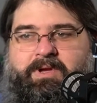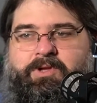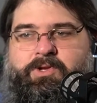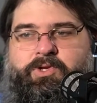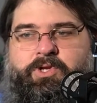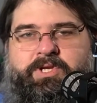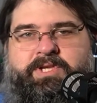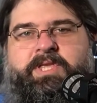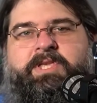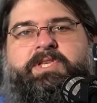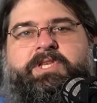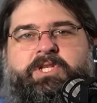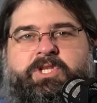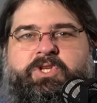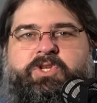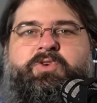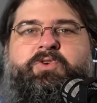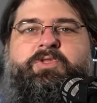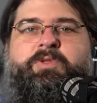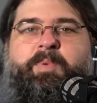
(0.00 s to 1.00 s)
just listen
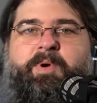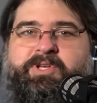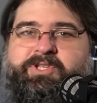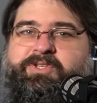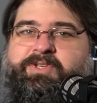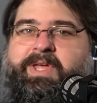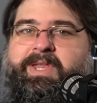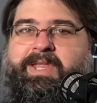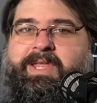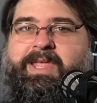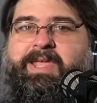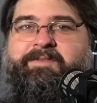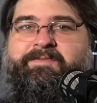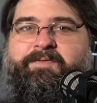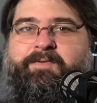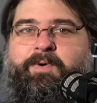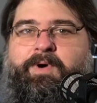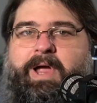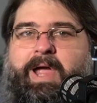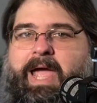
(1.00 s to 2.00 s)
to the person you're getting a gift
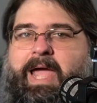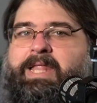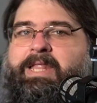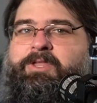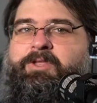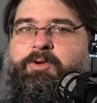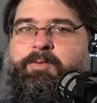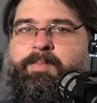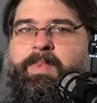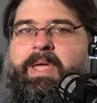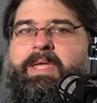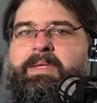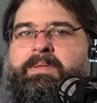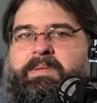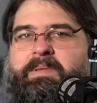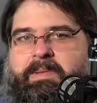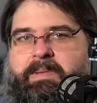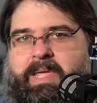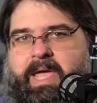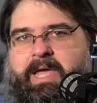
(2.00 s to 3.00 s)
for, and you
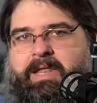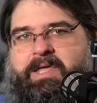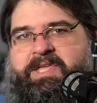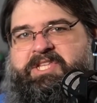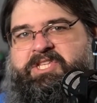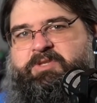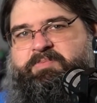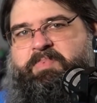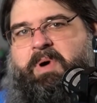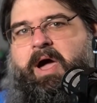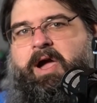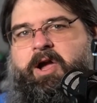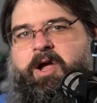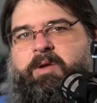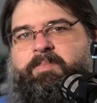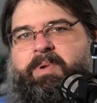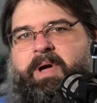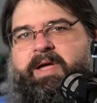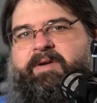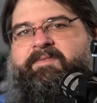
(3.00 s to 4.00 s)
may get
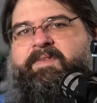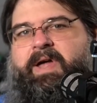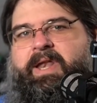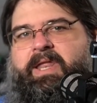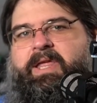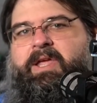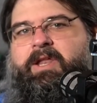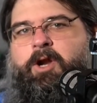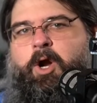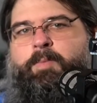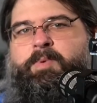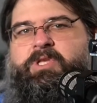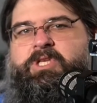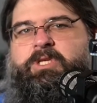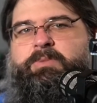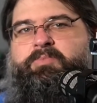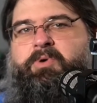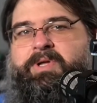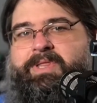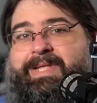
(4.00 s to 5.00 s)
inspired by finding an
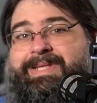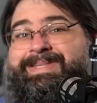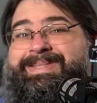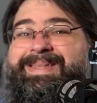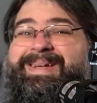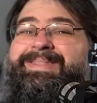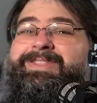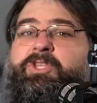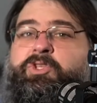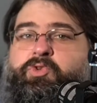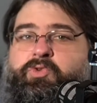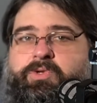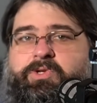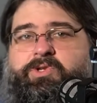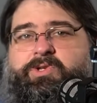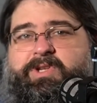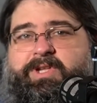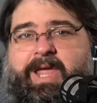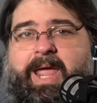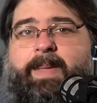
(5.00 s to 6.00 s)
RPG book that's not the
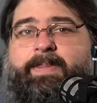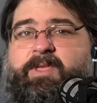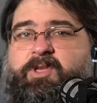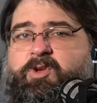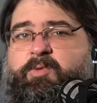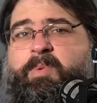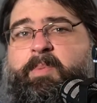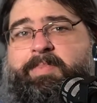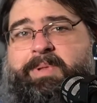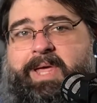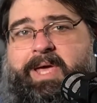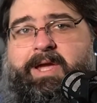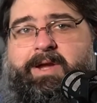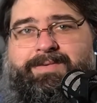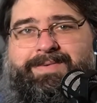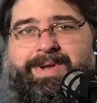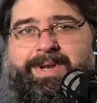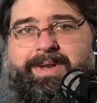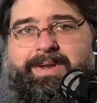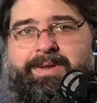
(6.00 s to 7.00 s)
traditional game that you've been playing
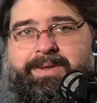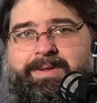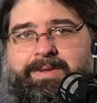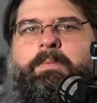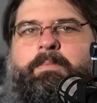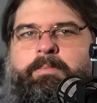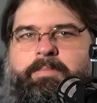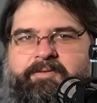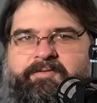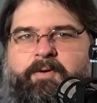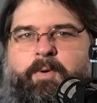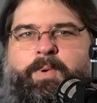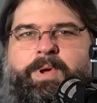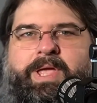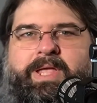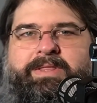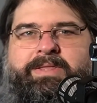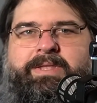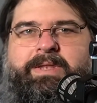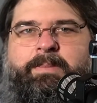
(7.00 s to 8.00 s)
already. Before we
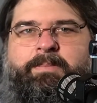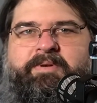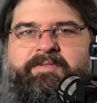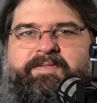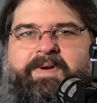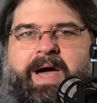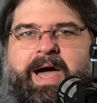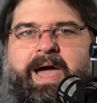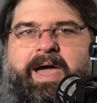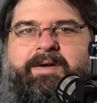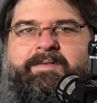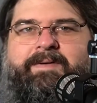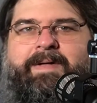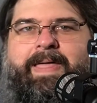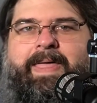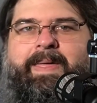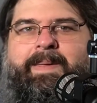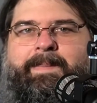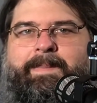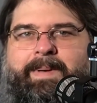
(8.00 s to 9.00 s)
get to number 5,
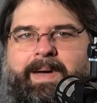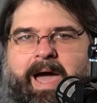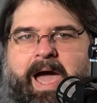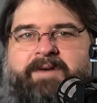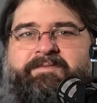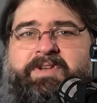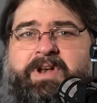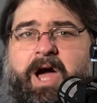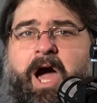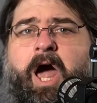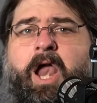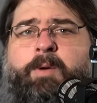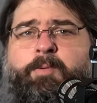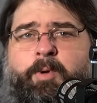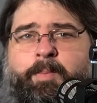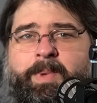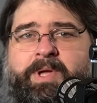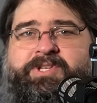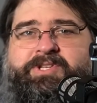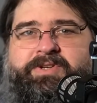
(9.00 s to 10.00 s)
I have an
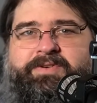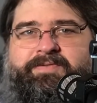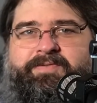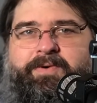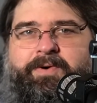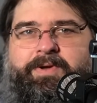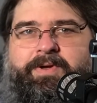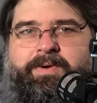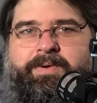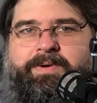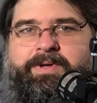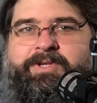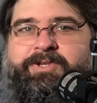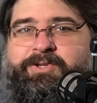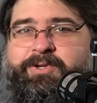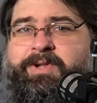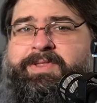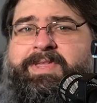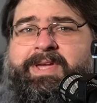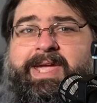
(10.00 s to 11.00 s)
honorable mention for you.
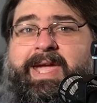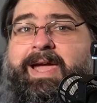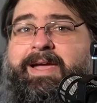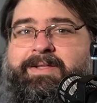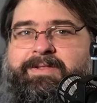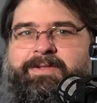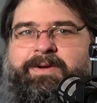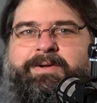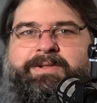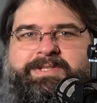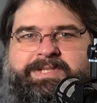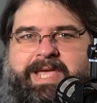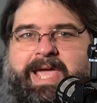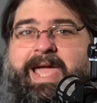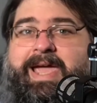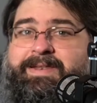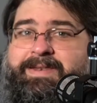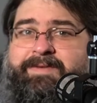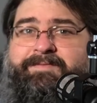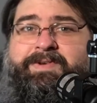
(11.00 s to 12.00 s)
So don't
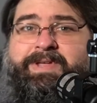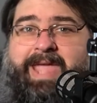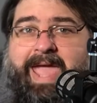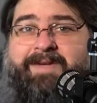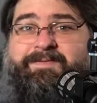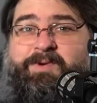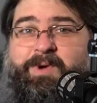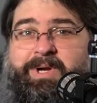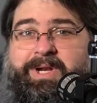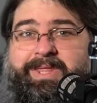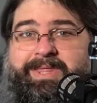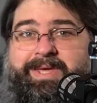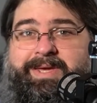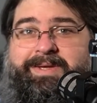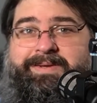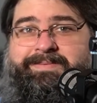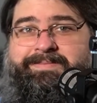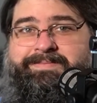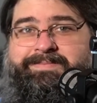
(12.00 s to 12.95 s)
say I never gave you anything.